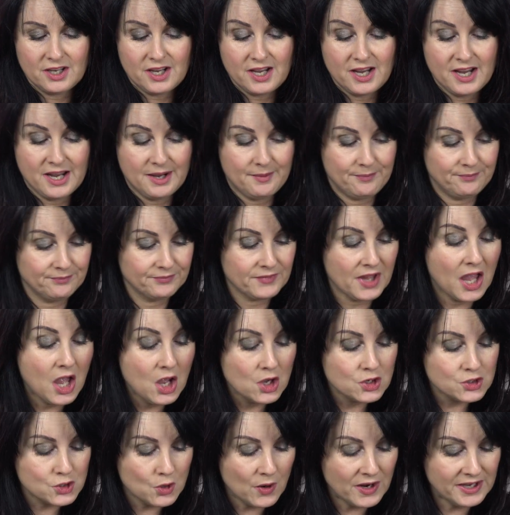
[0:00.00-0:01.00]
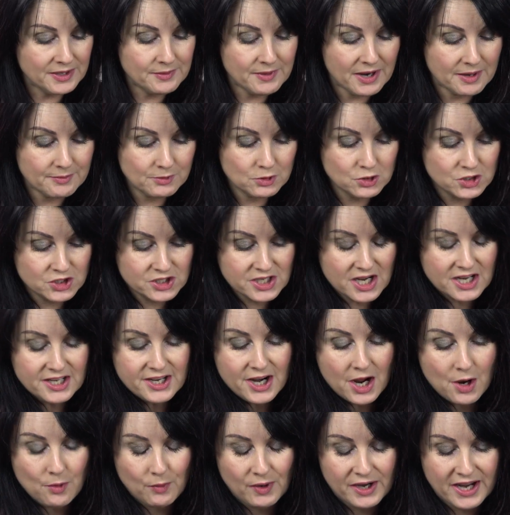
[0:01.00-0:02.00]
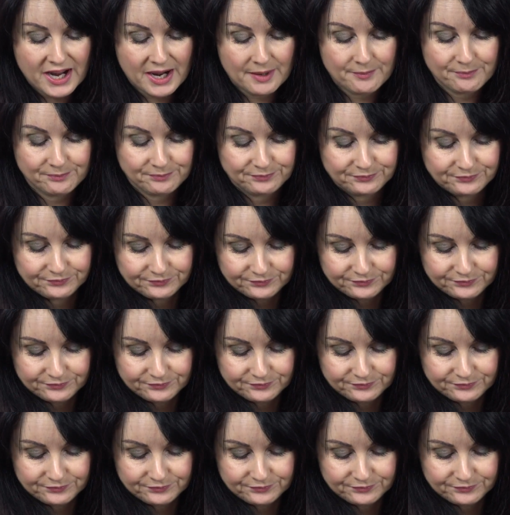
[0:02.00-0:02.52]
So anyway, I'm going to tell you how I am.